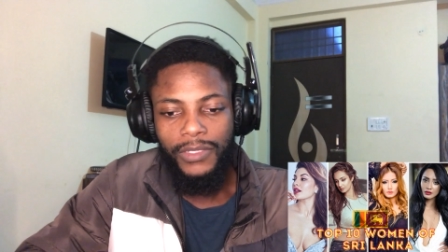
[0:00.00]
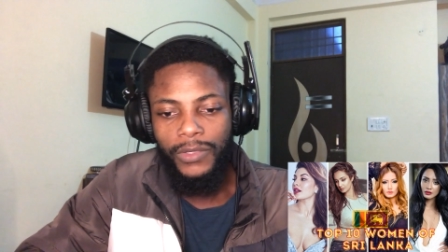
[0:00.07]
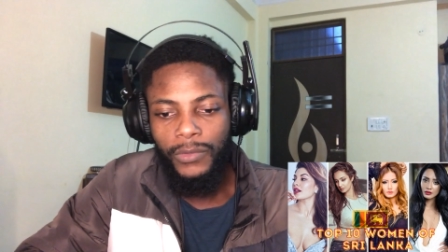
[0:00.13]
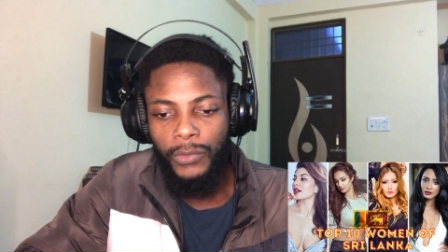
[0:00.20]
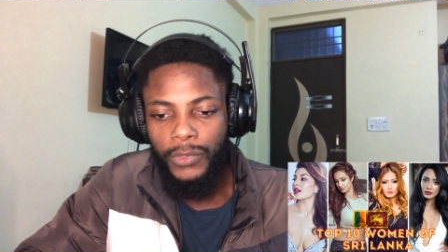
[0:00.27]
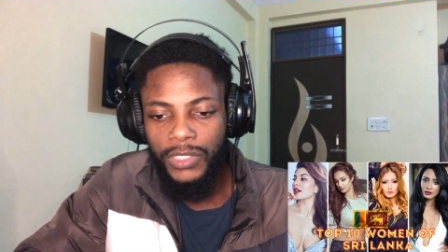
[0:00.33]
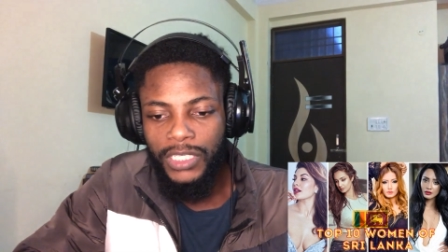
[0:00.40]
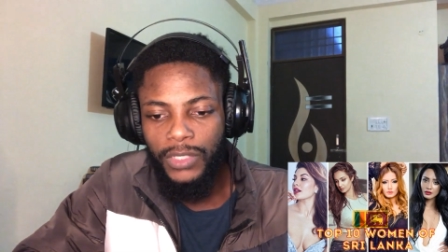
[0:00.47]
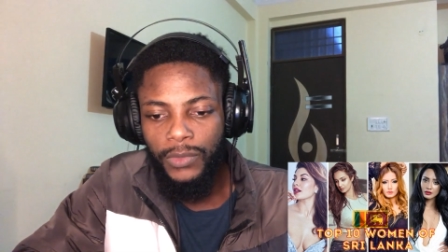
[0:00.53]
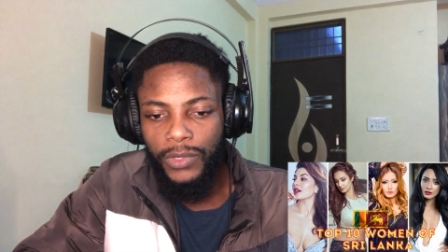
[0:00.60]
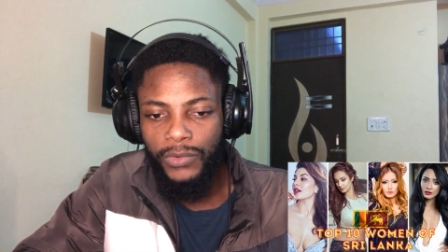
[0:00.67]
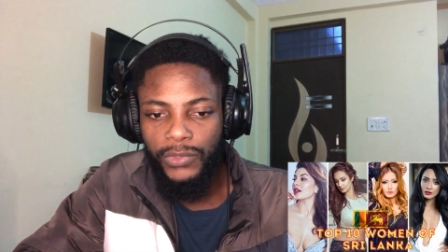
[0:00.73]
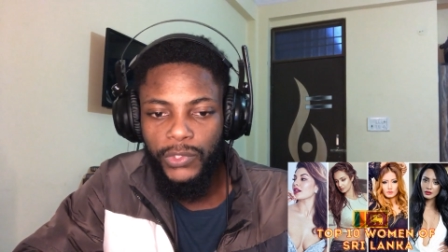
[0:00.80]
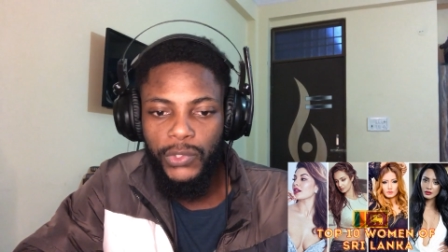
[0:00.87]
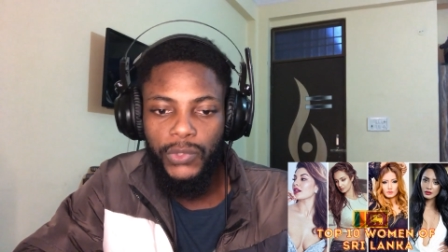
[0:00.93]
you know, we'll see
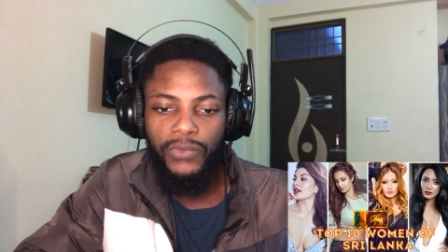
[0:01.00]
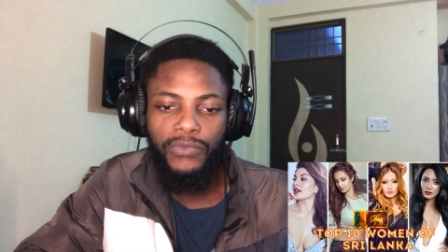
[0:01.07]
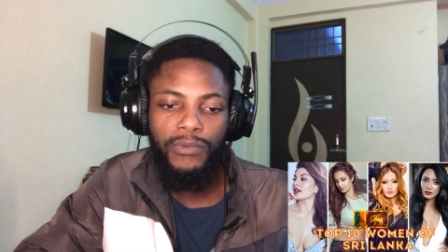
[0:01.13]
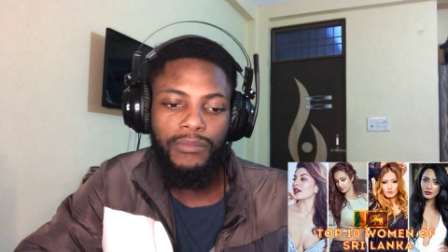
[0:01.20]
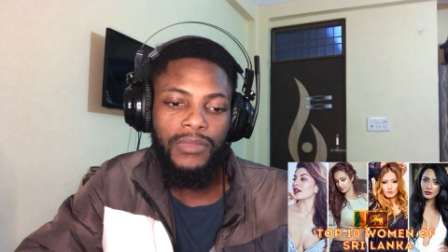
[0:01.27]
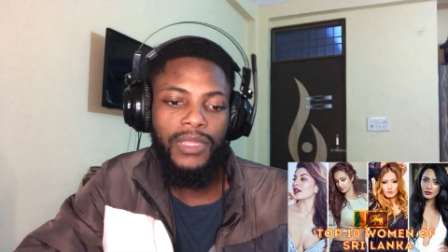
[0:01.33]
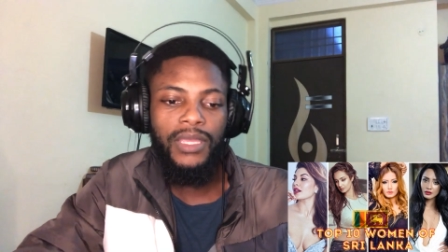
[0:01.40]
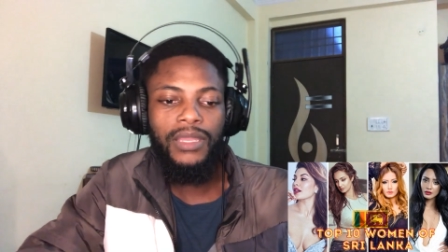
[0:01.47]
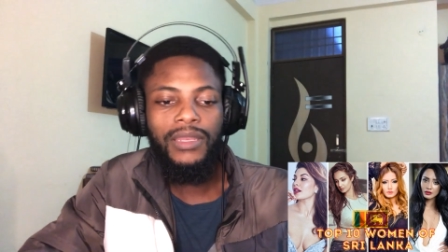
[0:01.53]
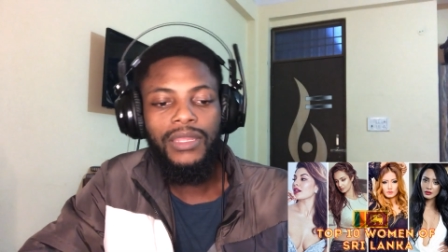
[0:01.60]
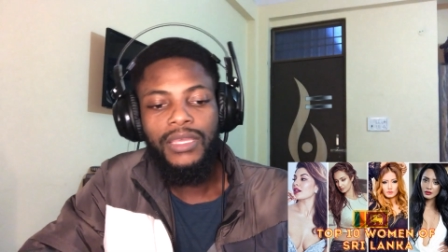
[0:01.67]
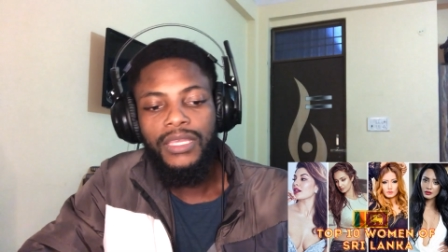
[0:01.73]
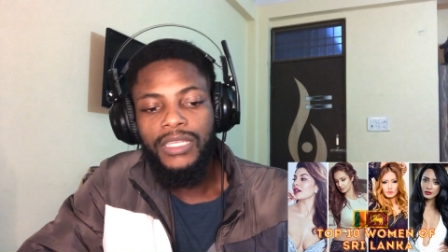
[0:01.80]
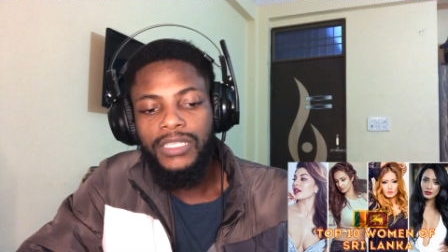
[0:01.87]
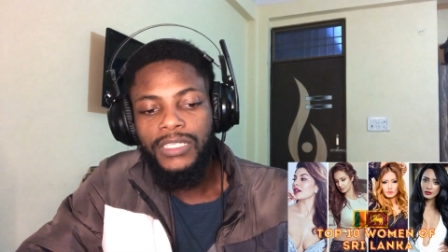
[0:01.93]
what we do from then.
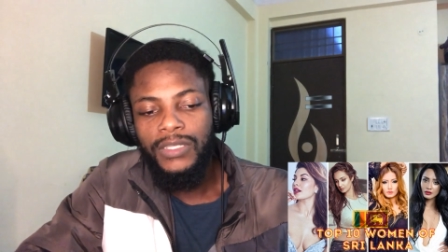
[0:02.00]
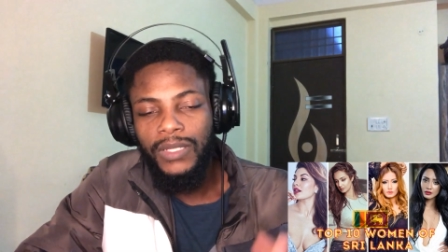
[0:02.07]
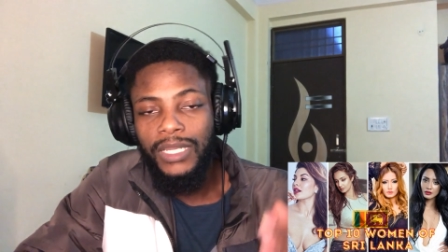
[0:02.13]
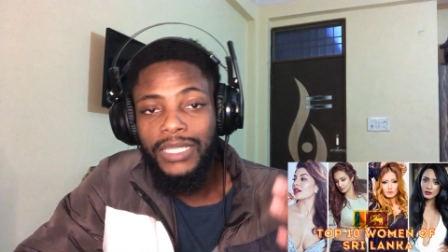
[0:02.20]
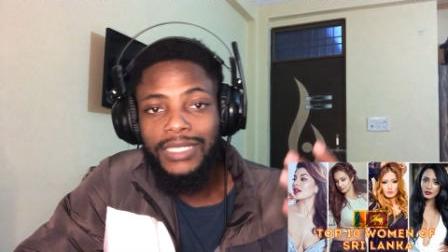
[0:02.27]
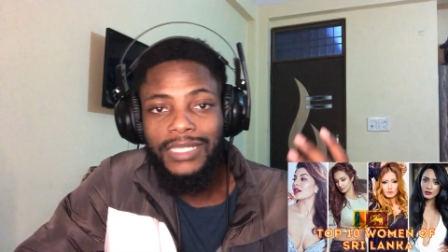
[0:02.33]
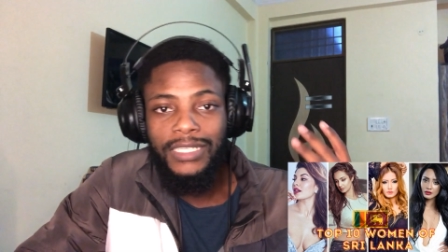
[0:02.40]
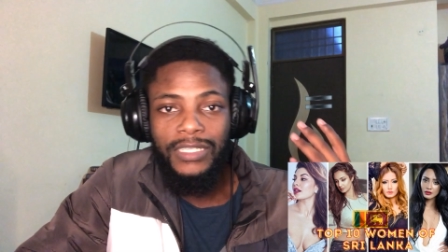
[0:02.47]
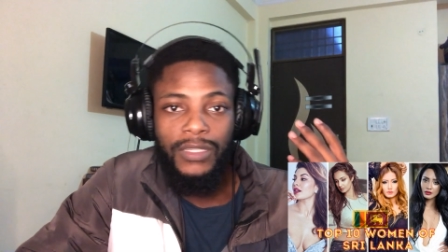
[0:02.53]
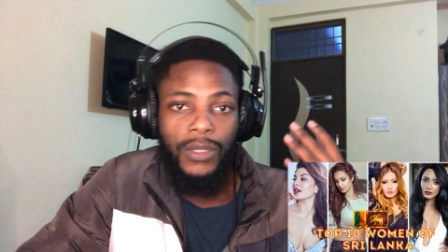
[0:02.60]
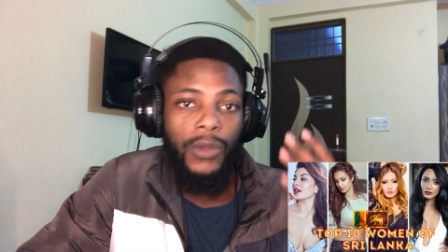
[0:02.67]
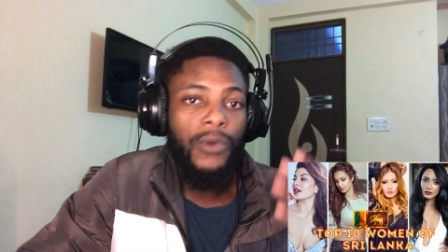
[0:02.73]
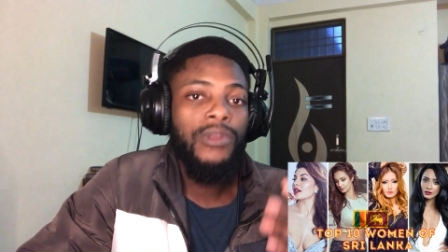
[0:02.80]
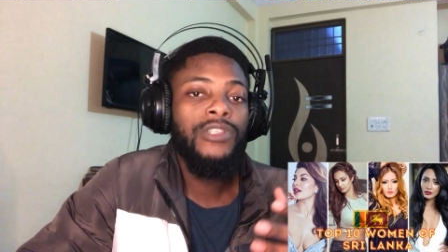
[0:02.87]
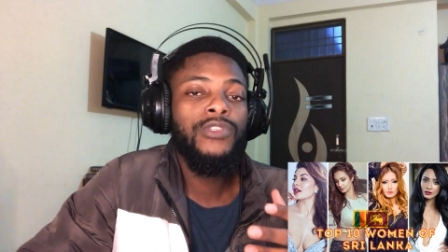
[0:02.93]
So let's just
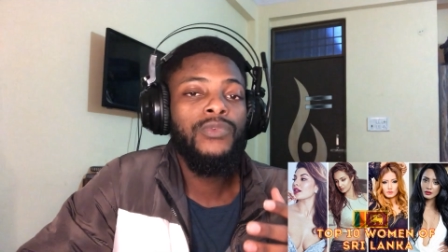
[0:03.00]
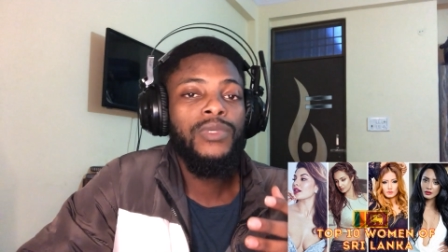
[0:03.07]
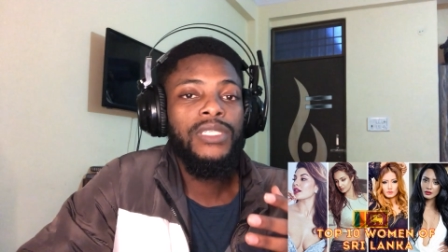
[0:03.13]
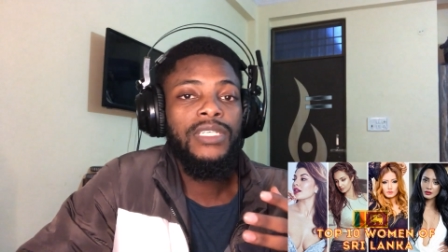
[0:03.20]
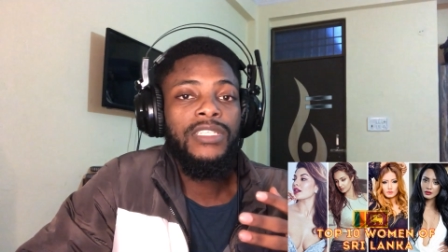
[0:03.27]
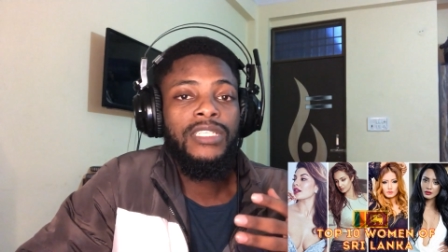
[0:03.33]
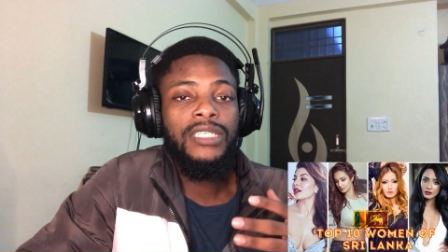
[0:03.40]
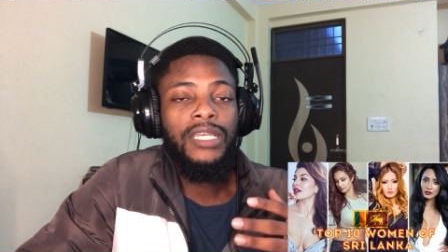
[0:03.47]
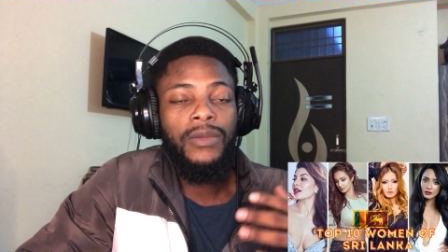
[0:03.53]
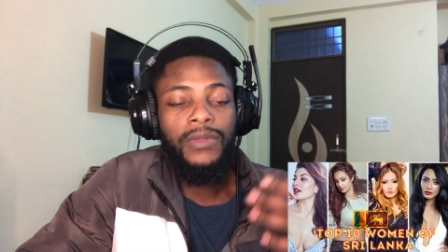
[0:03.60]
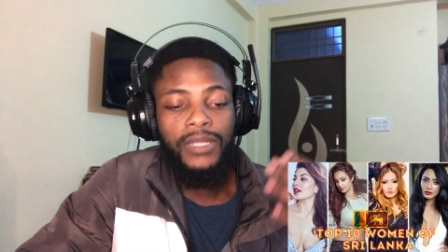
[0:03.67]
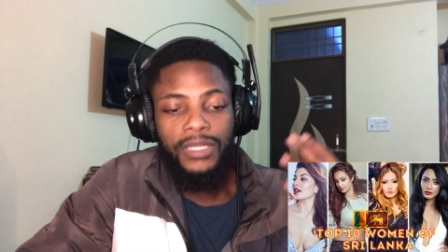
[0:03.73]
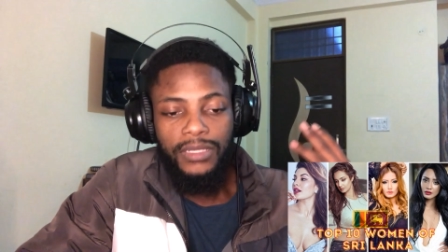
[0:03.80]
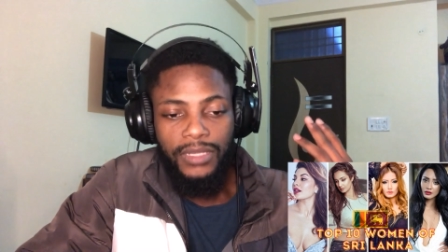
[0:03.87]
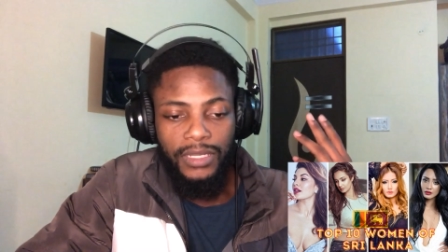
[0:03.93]
go into it and see how it
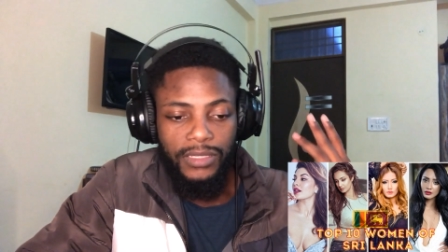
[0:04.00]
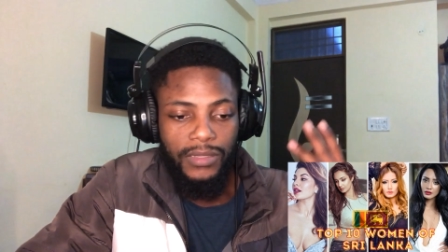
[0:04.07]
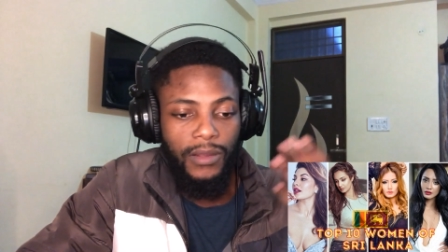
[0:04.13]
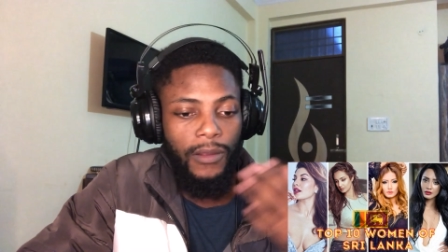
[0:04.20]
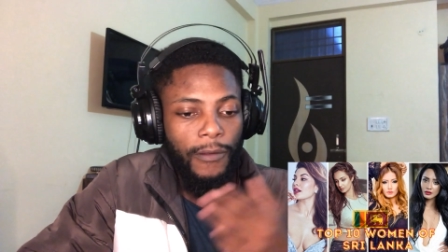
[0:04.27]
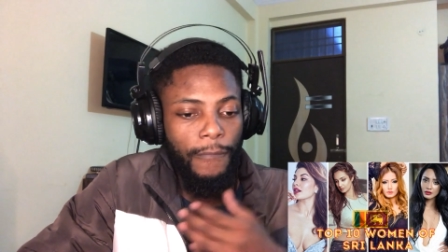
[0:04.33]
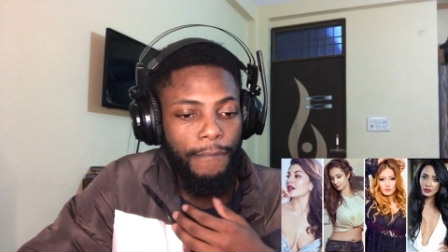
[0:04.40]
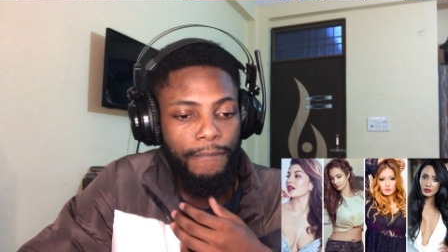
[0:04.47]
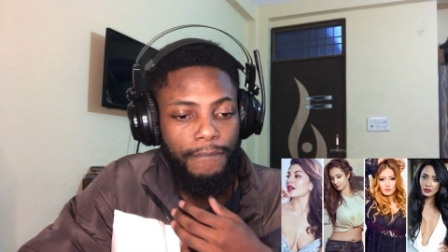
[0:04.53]
is. Let's go.